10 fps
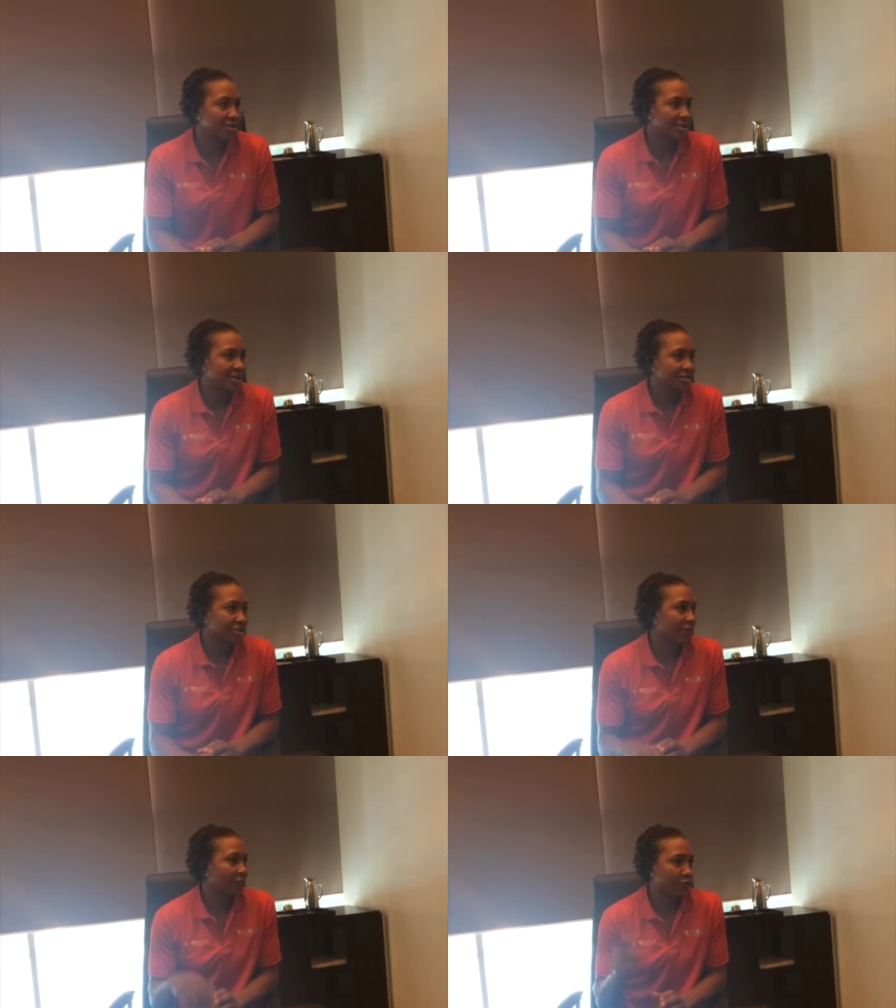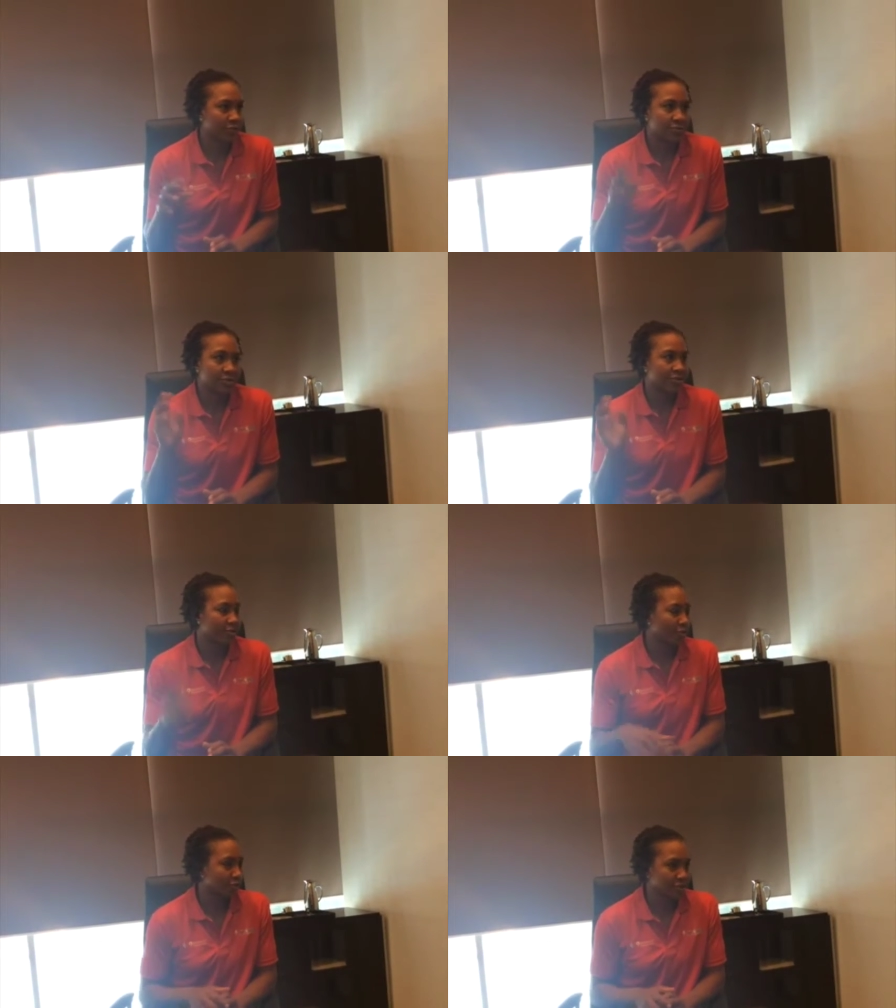Okay. So I have an older brother and
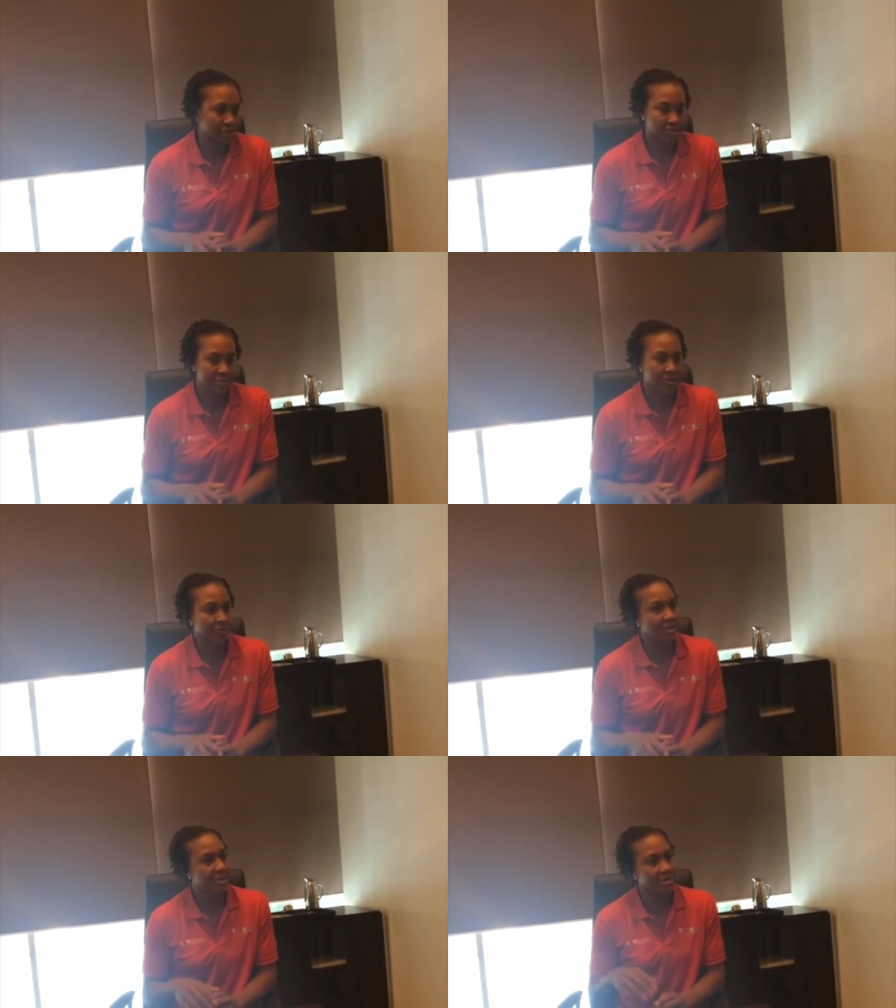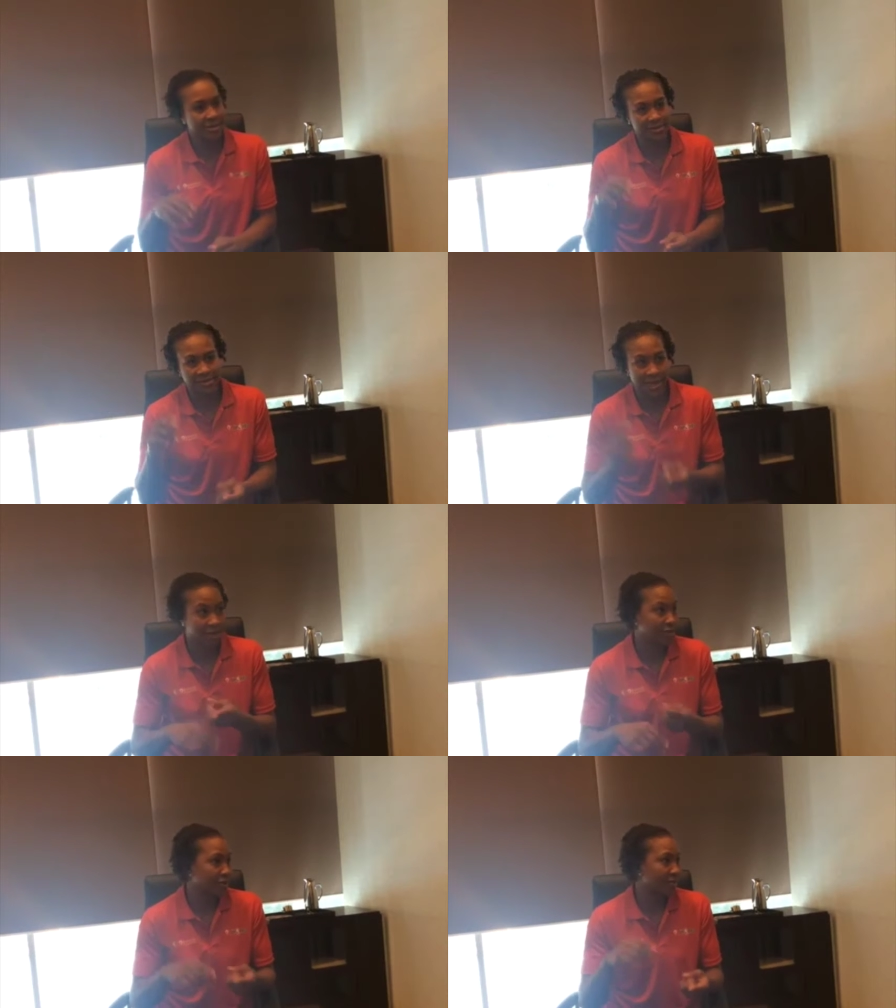an older sister. I mean, we did, so I
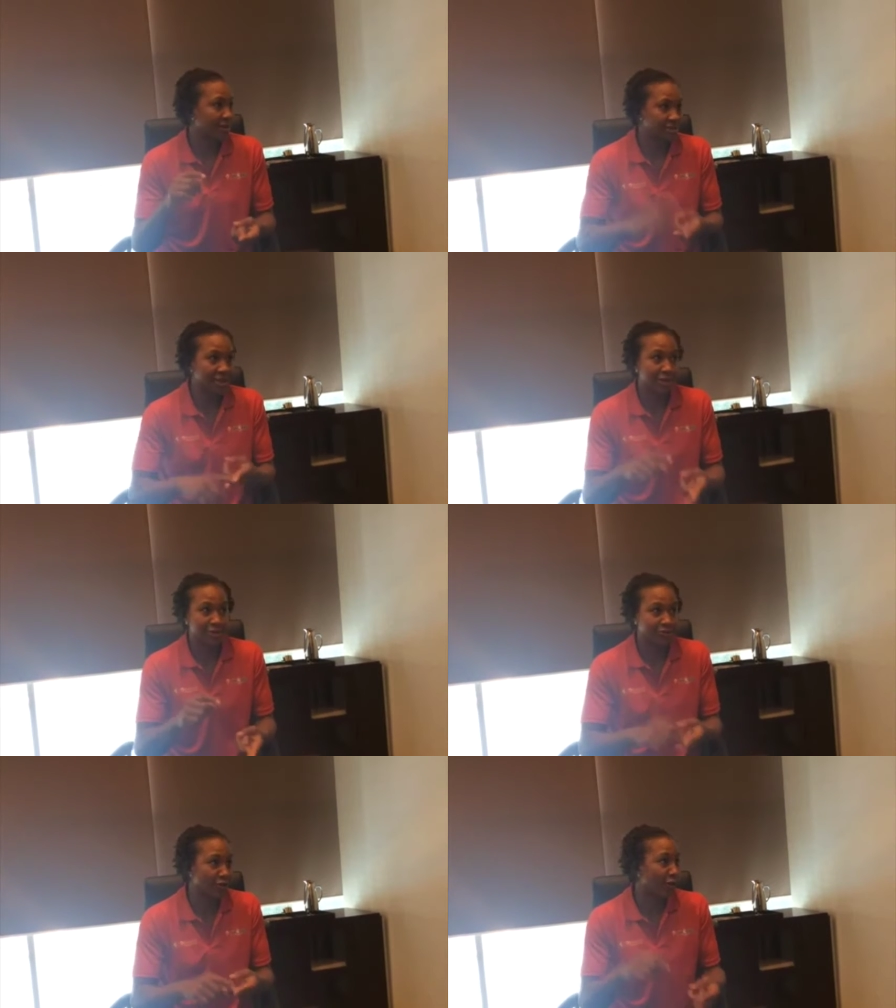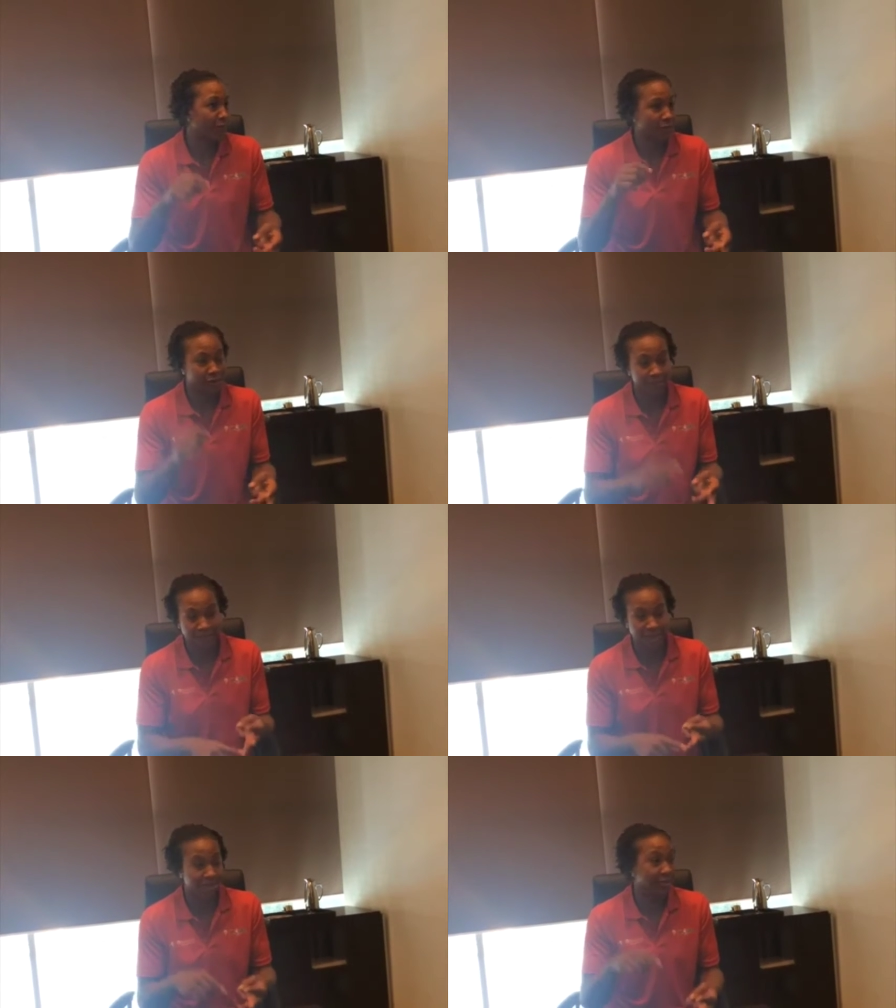talked about soccer, softball,
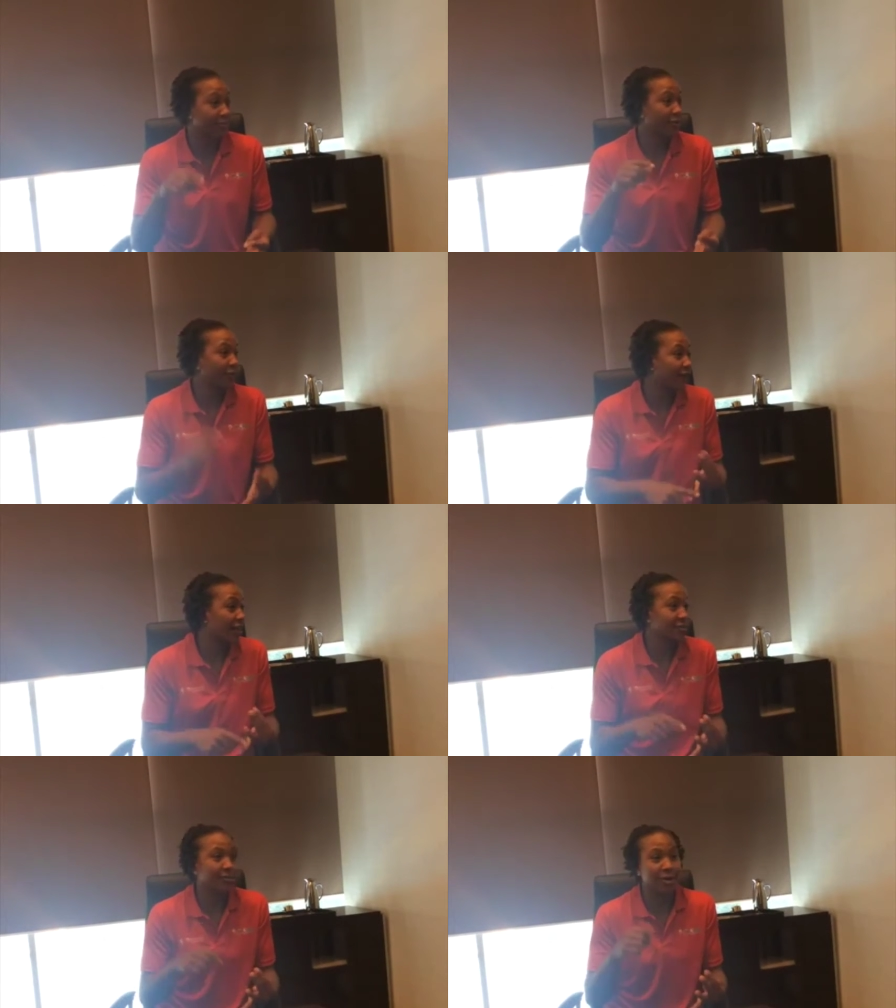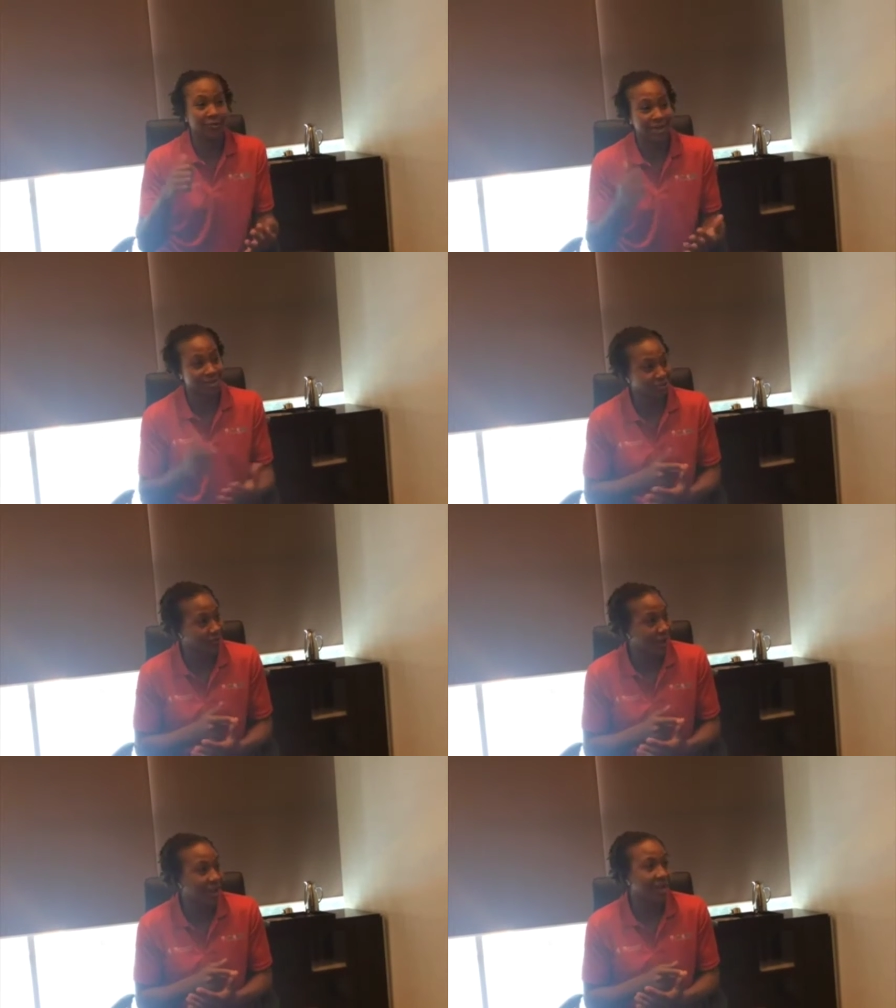basketball, volleyball, and
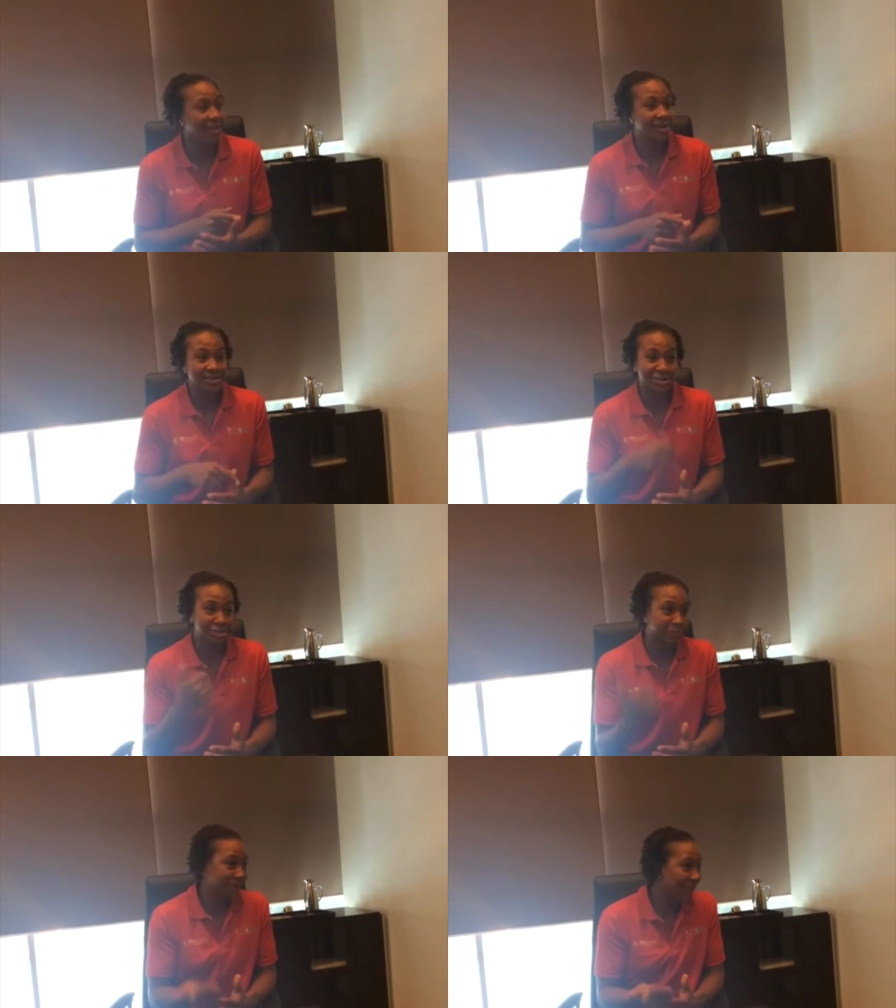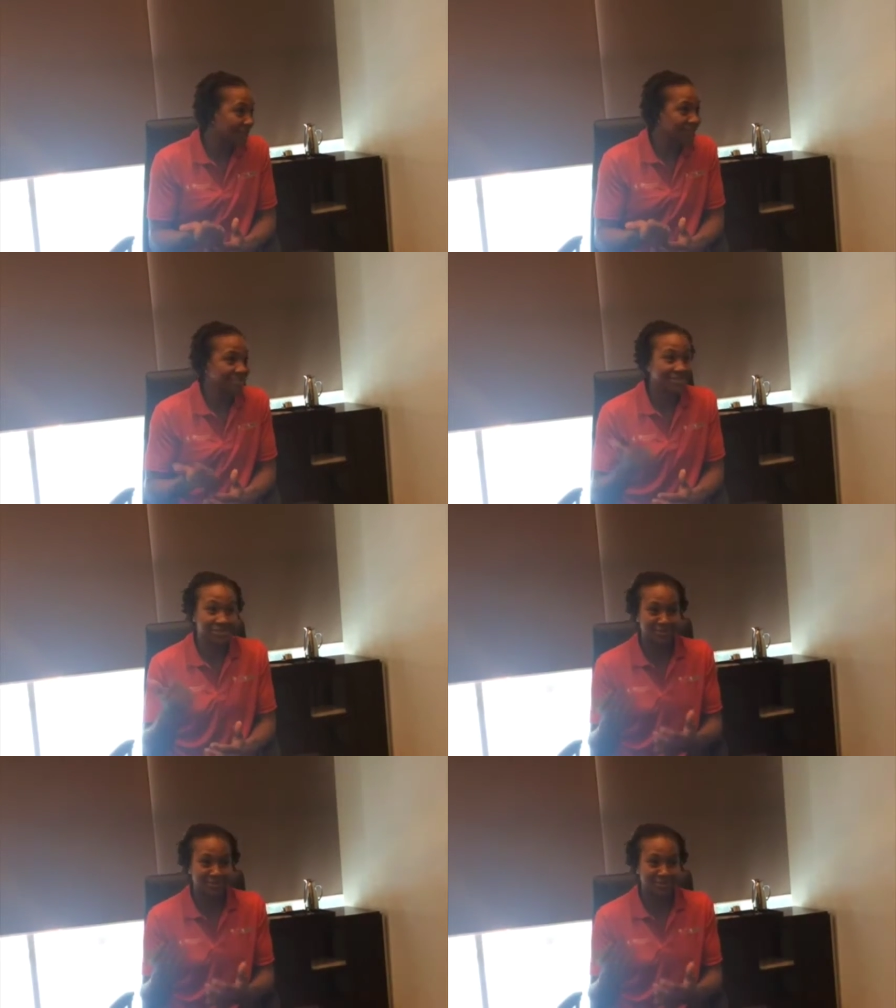track, did gymnastics,